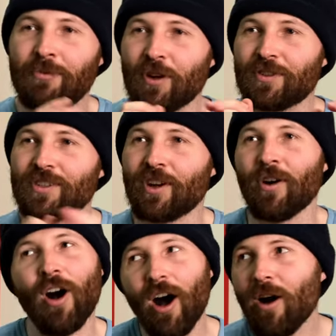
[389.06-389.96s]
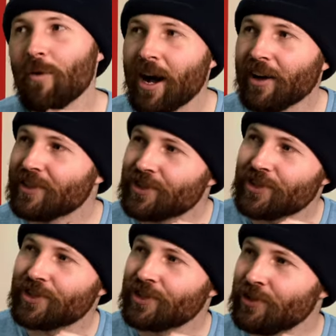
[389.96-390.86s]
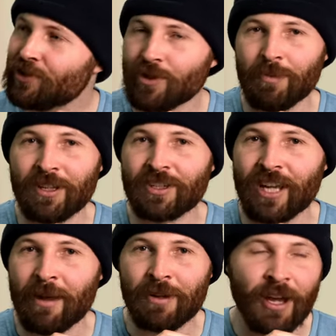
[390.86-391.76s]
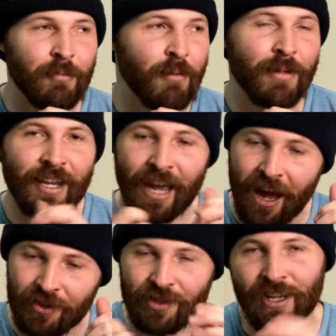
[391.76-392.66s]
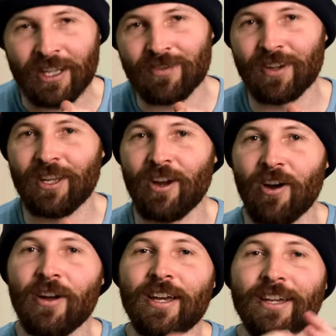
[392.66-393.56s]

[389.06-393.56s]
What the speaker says: don't just go, oh, well, it's just YouTube entertainment, I'm on my couch, next video.